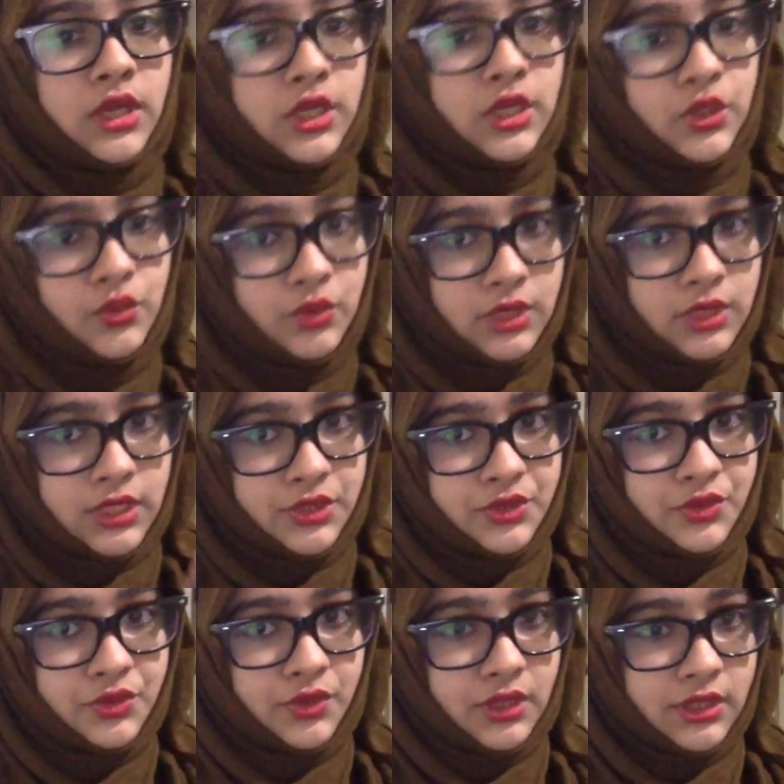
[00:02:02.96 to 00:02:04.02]
you need
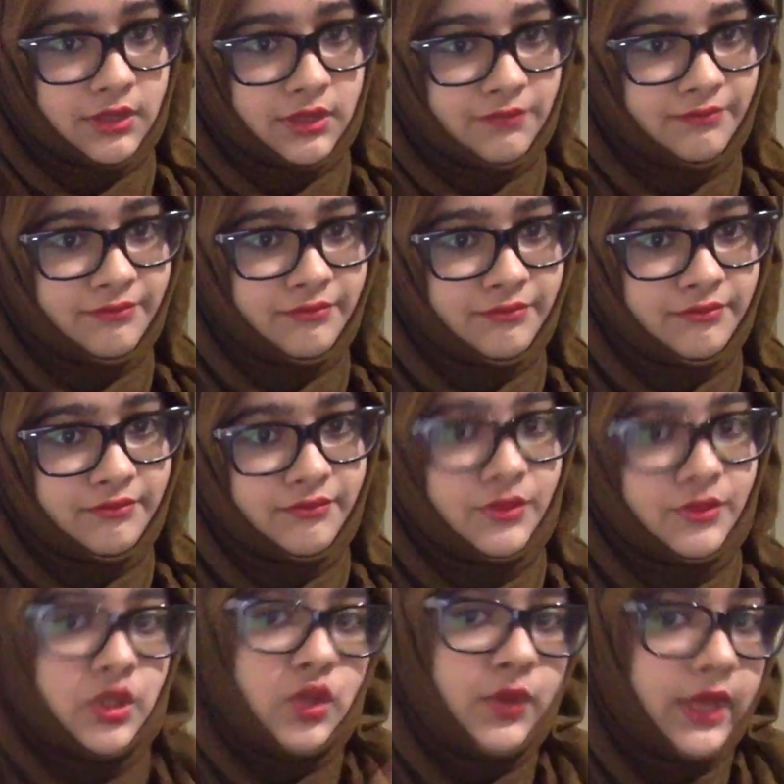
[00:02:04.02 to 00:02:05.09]
to
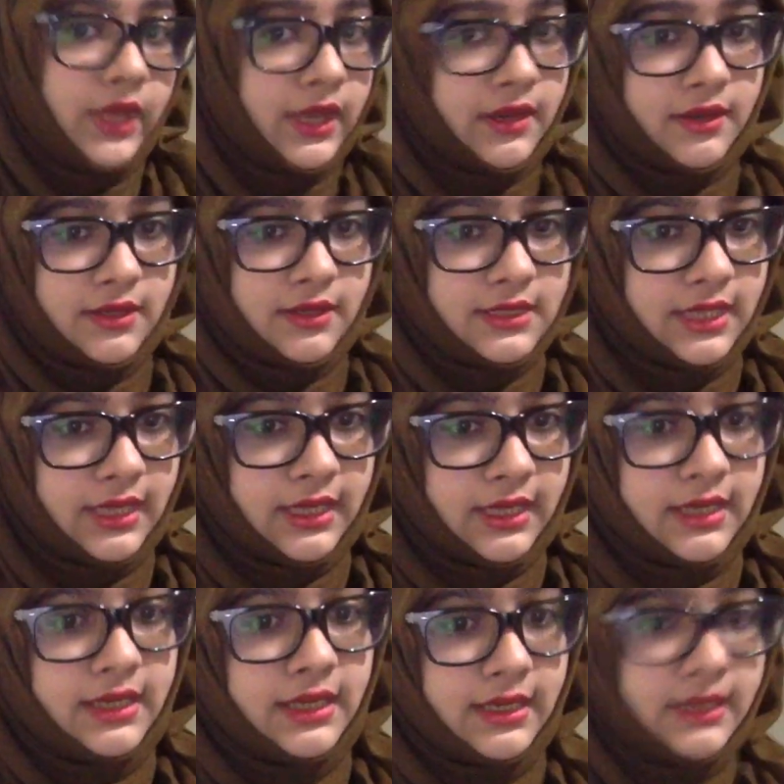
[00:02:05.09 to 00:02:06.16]
you can take
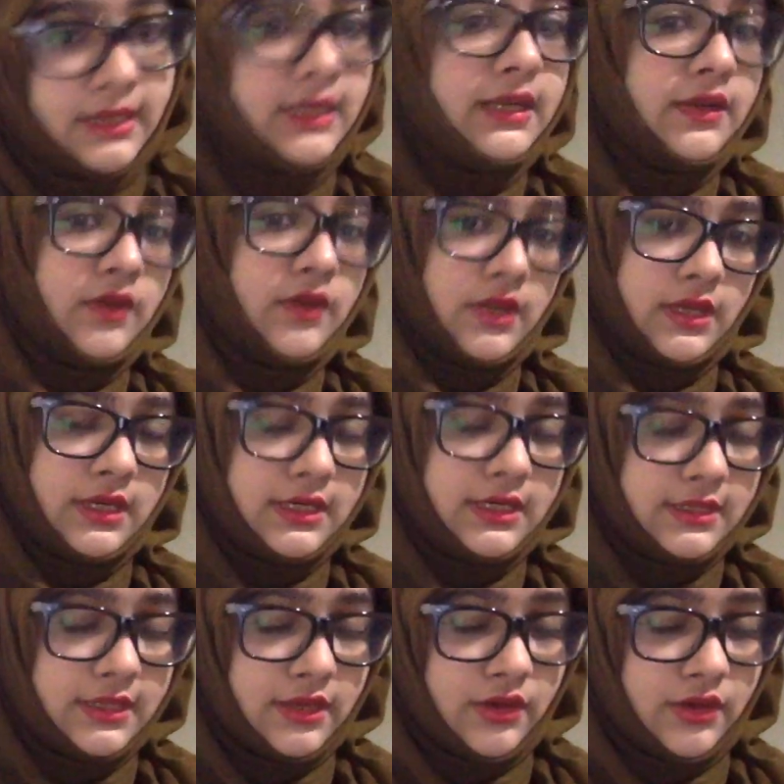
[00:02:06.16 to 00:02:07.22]
it in
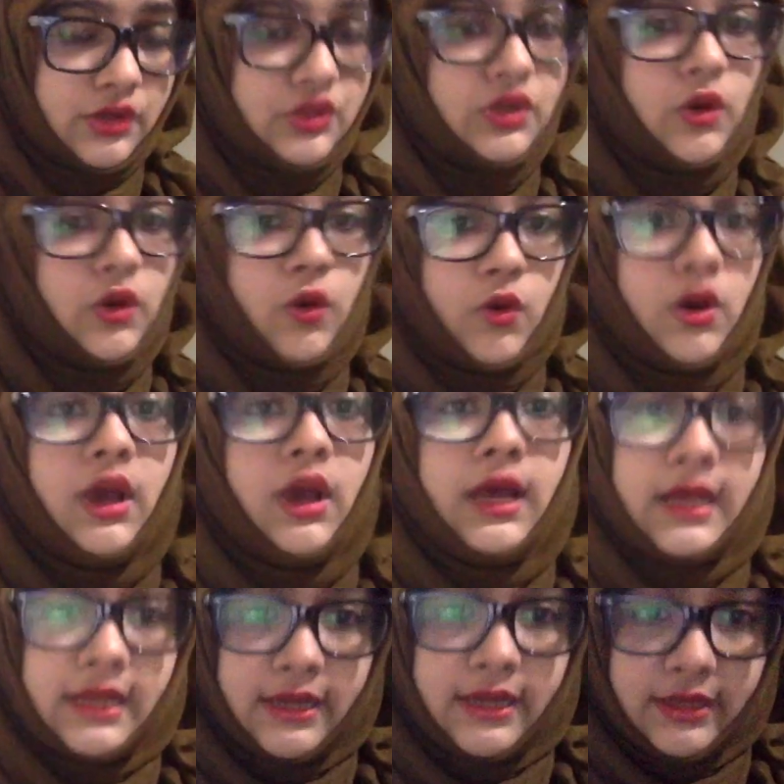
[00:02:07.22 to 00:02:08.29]
consideration, or
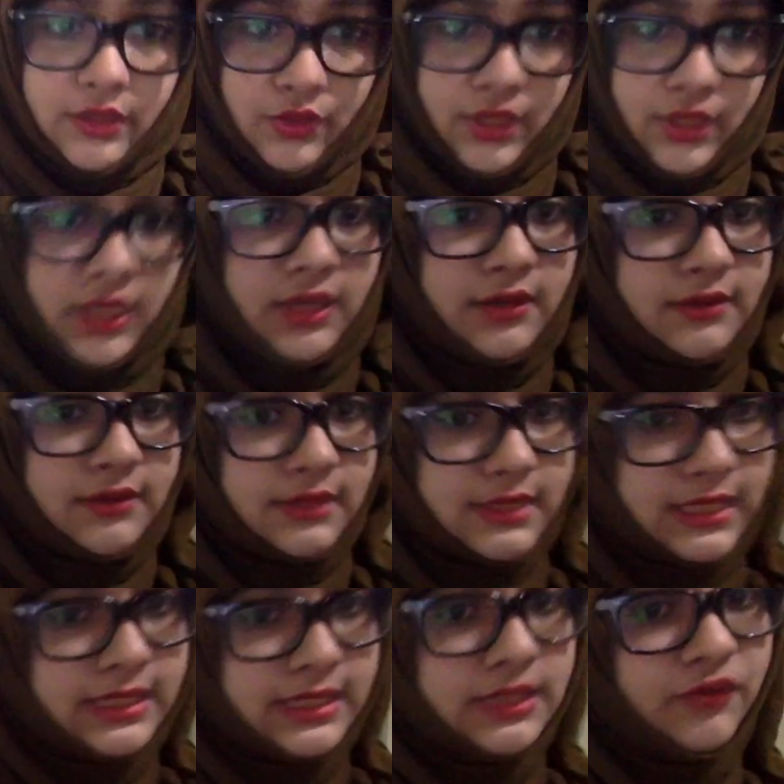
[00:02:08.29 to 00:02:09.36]
you can
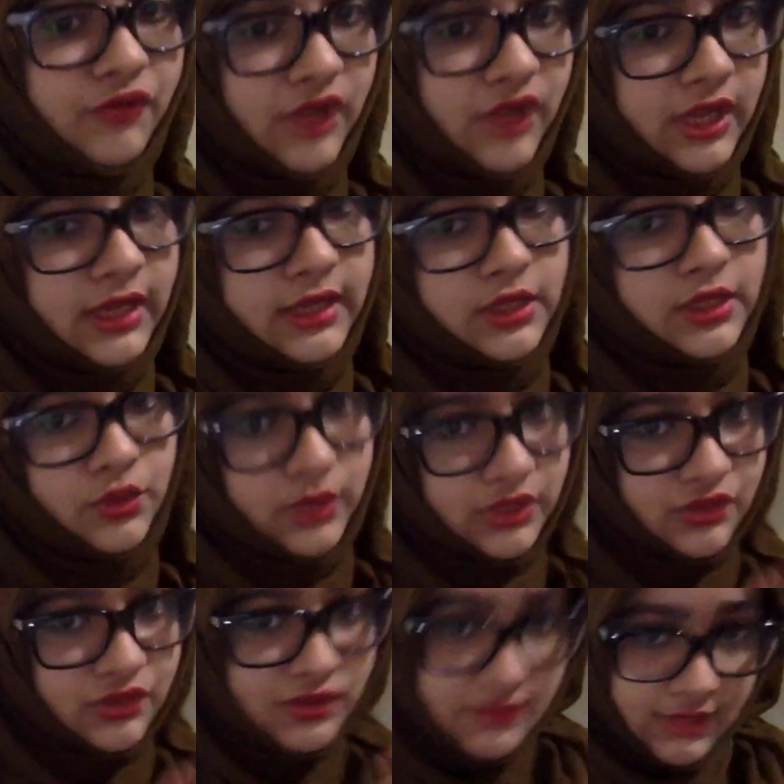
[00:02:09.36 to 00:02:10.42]
just think
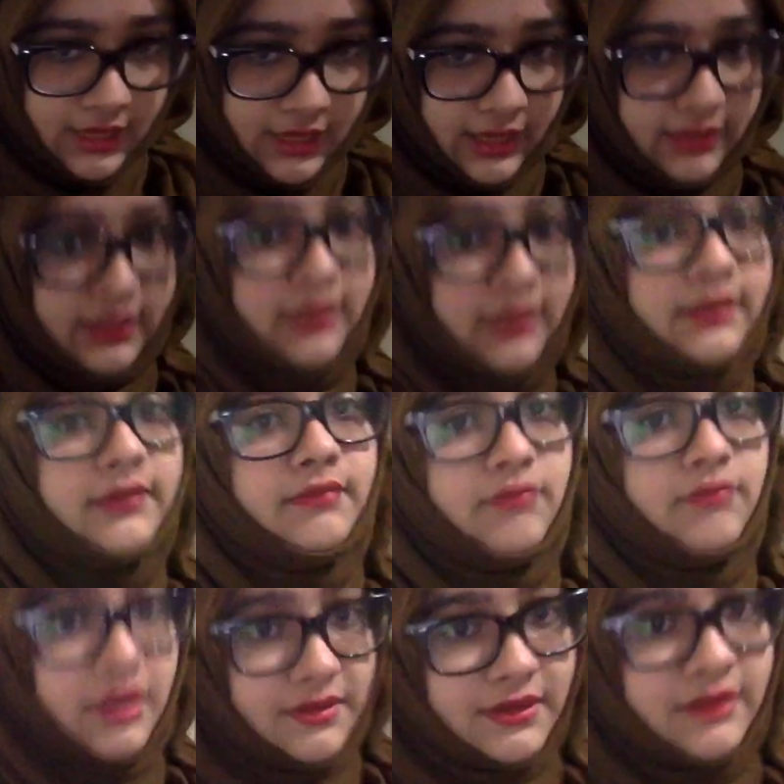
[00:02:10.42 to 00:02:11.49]
that
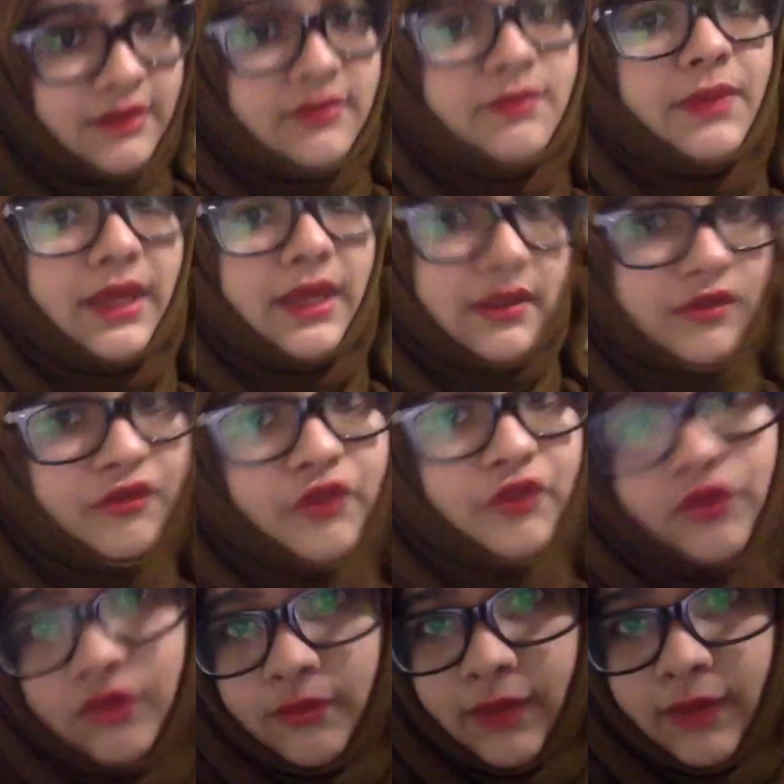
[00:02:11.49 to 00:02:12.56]
this is because of
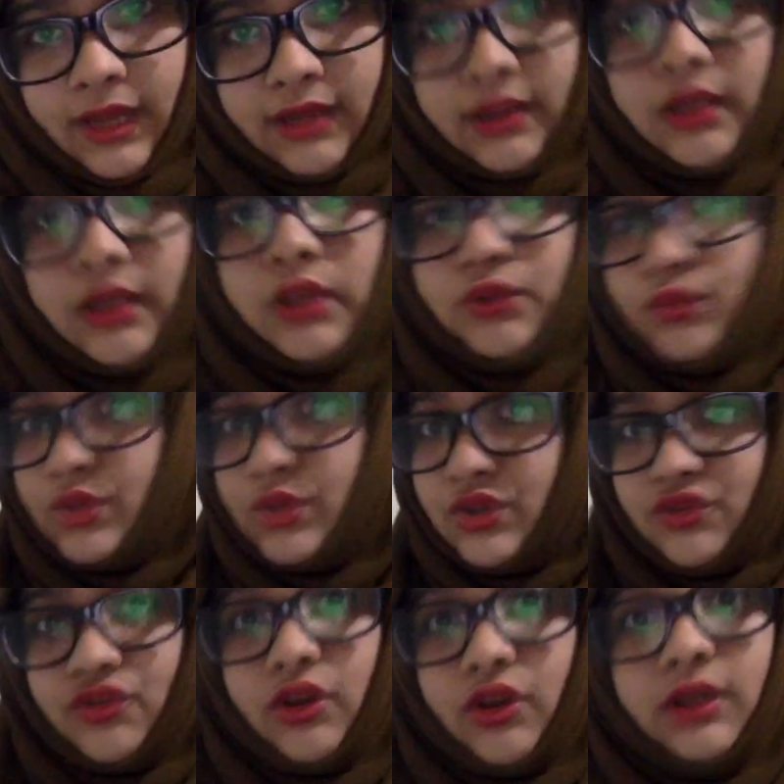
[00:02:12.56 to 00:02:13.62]
Frusemide, which
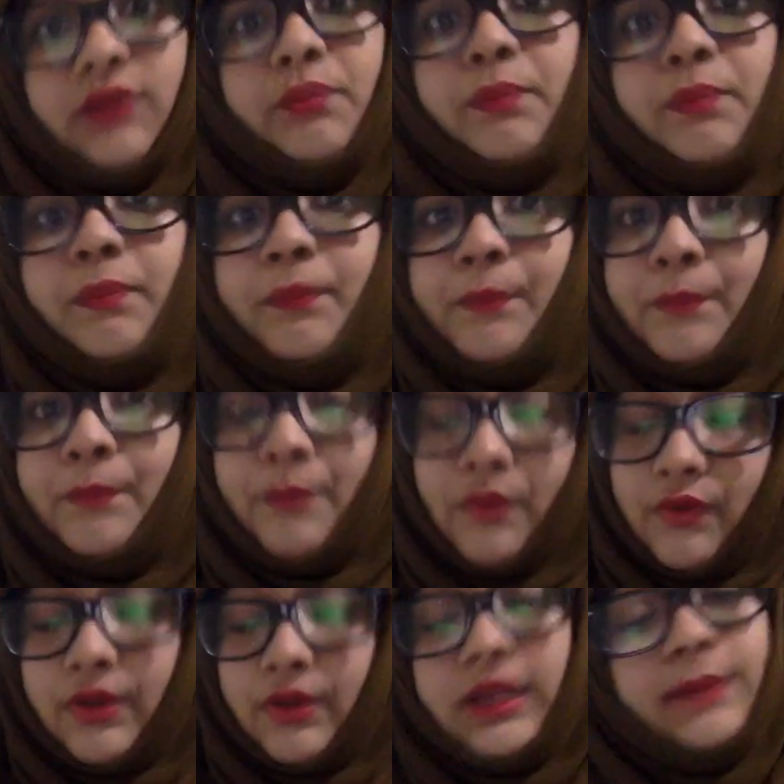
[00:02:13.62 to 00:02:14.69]
is not a
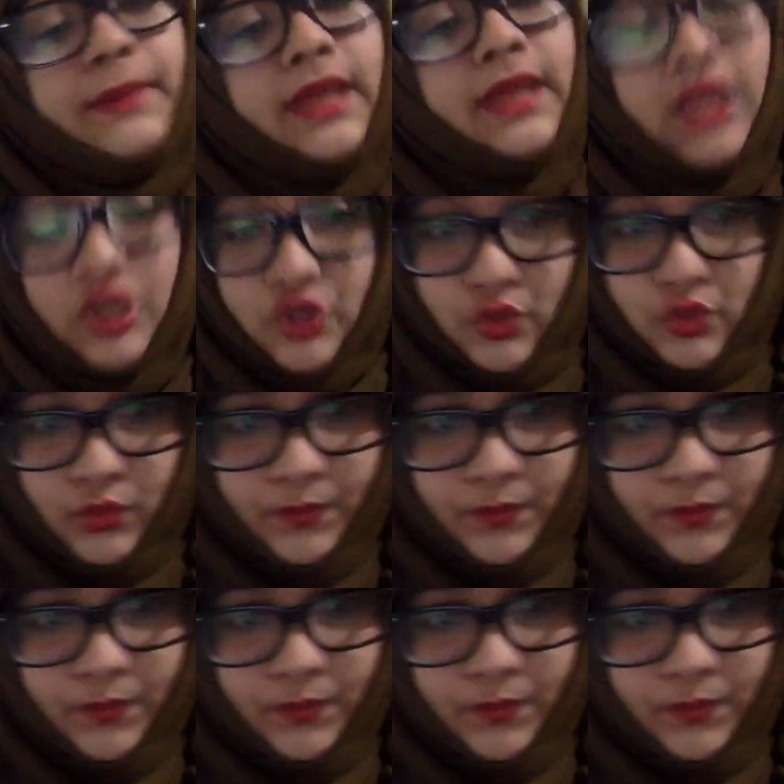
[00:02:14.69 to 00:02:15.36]
really big issue.